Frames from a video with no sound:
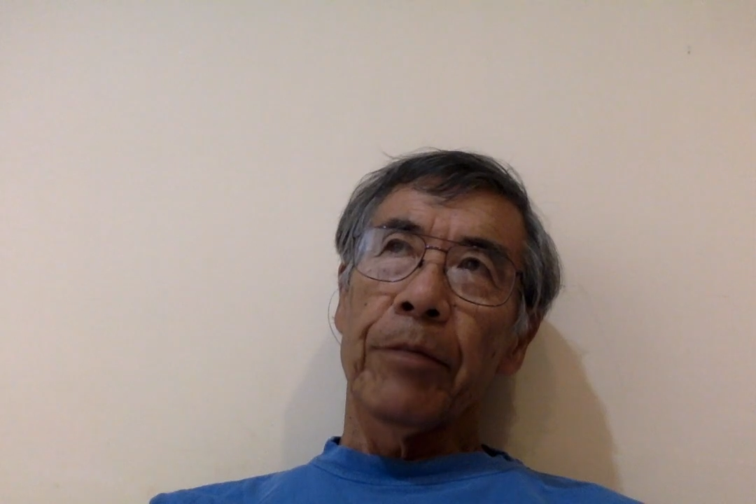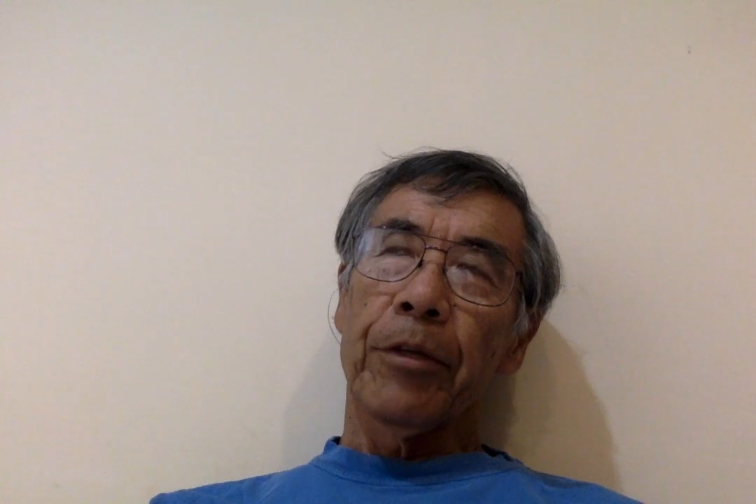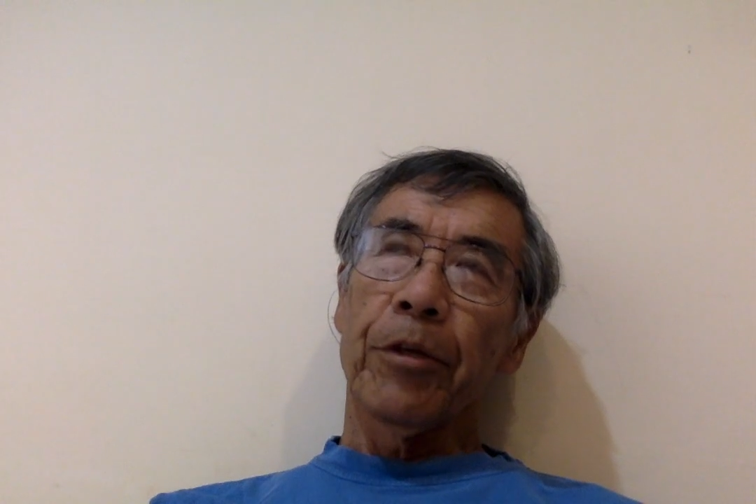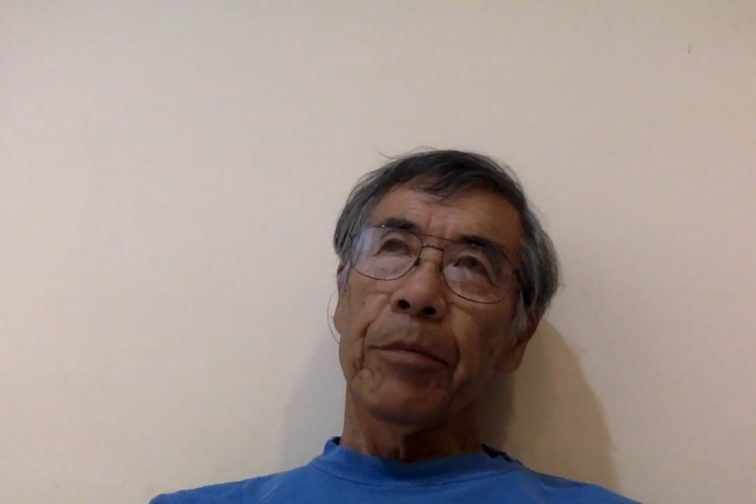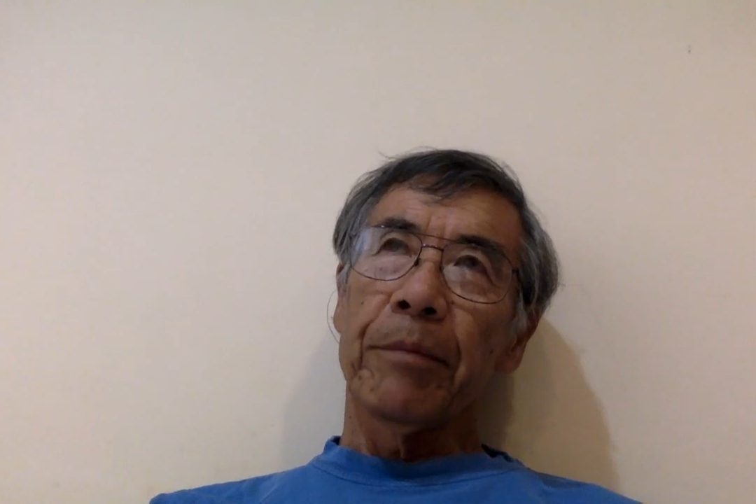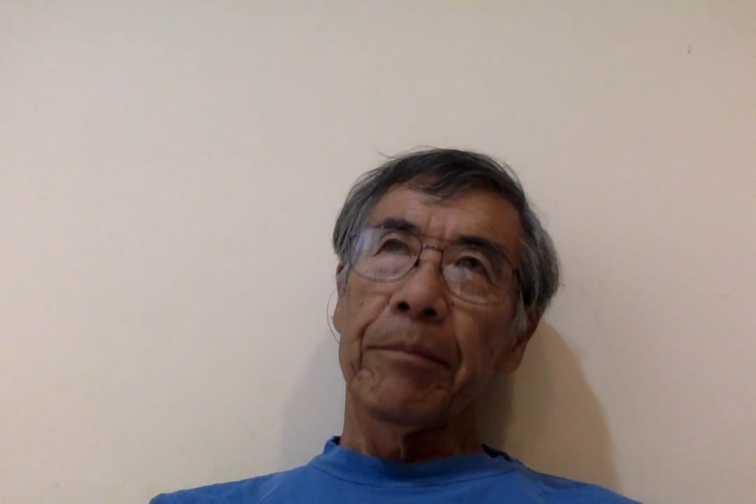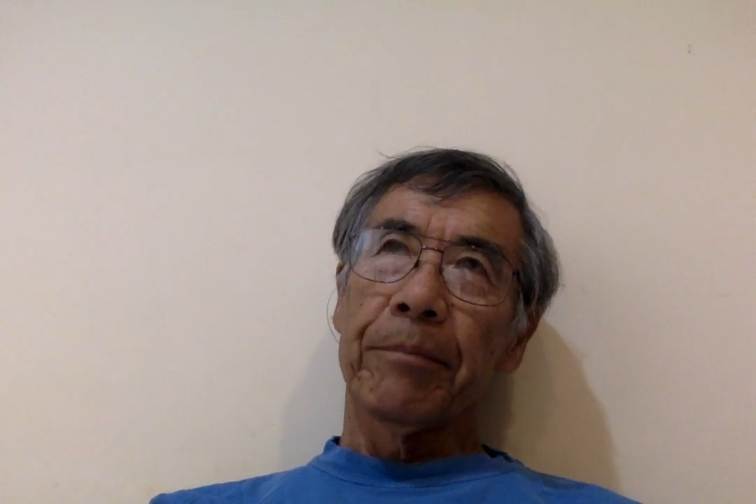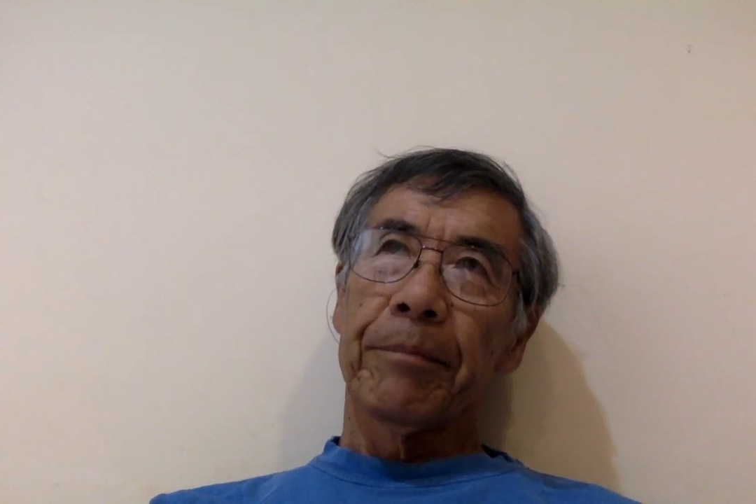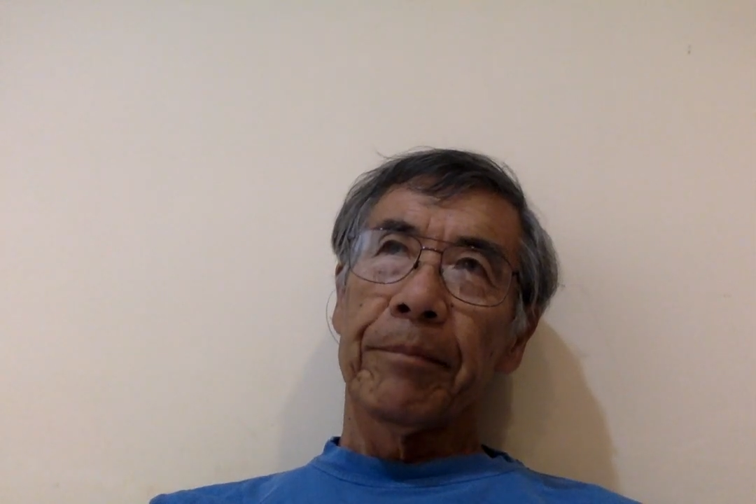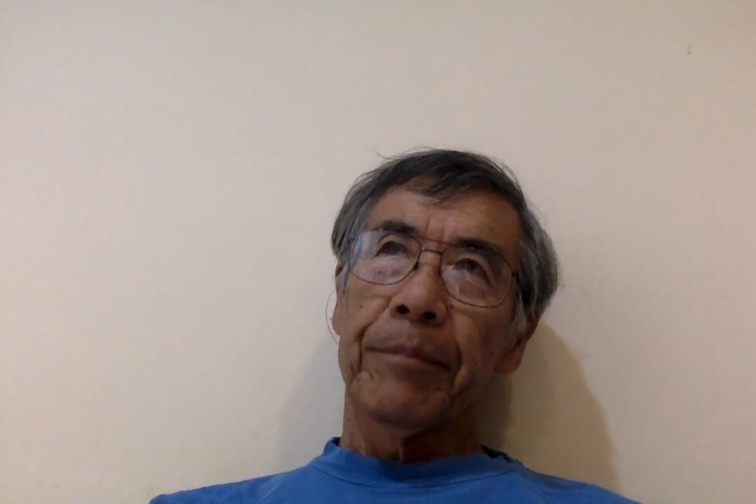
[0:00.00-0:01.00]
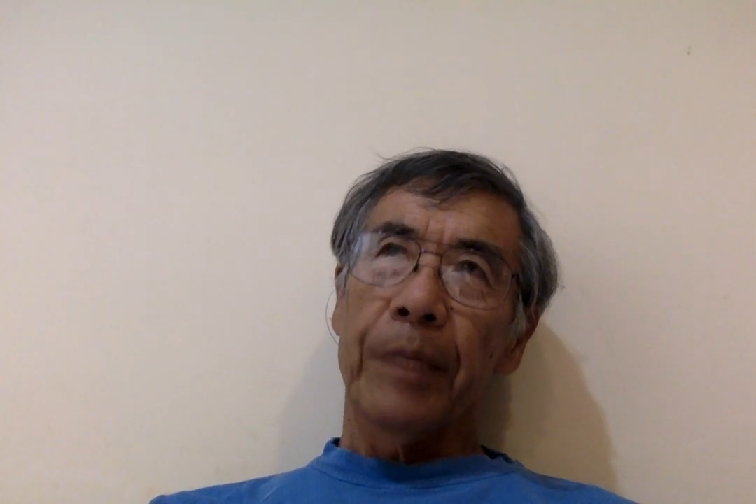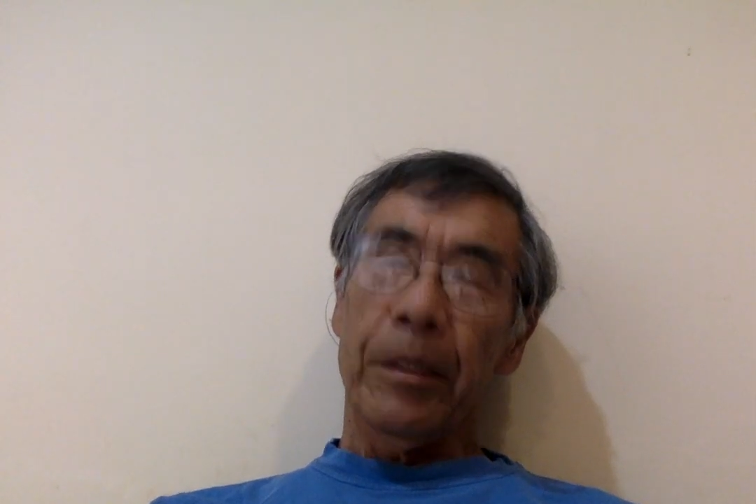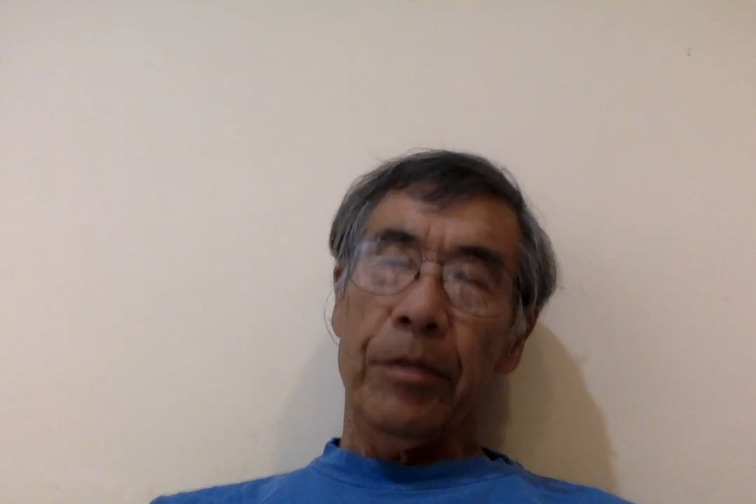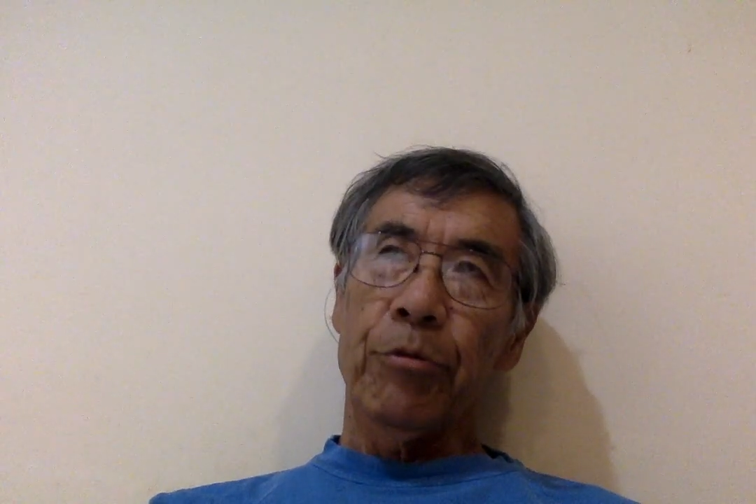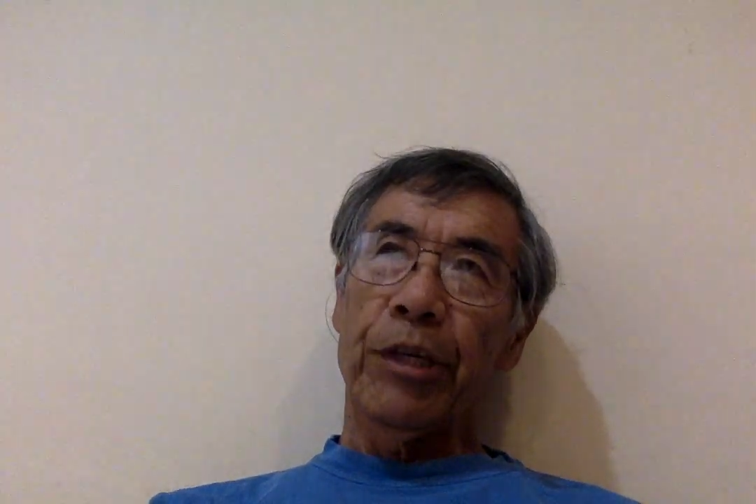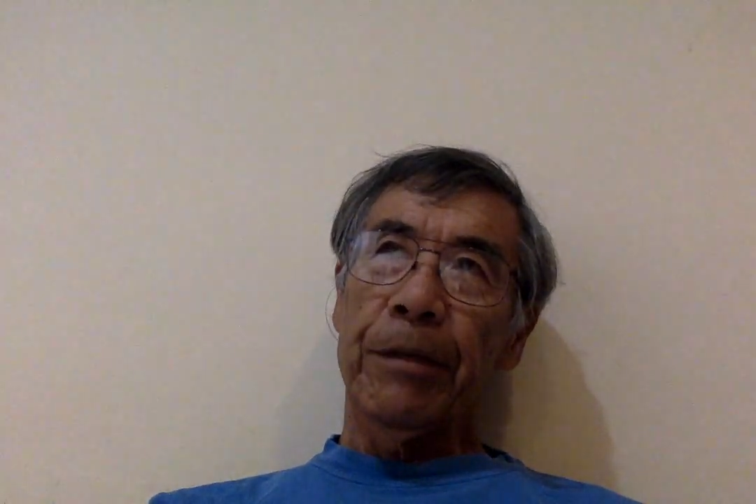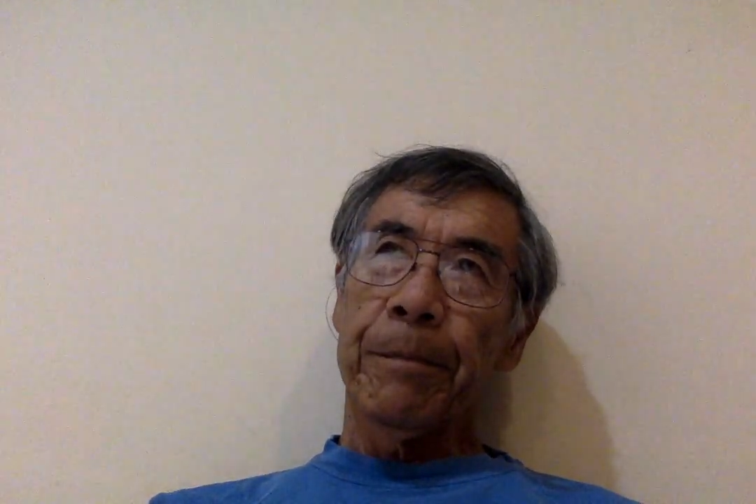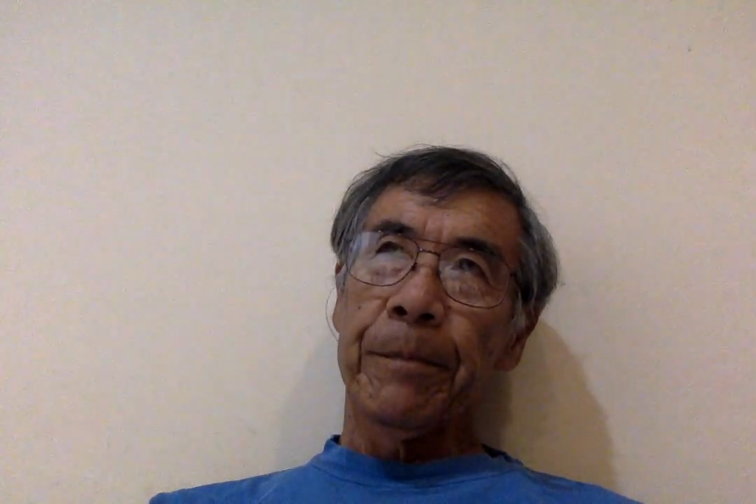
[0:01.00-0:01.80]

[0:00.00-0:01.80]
the human history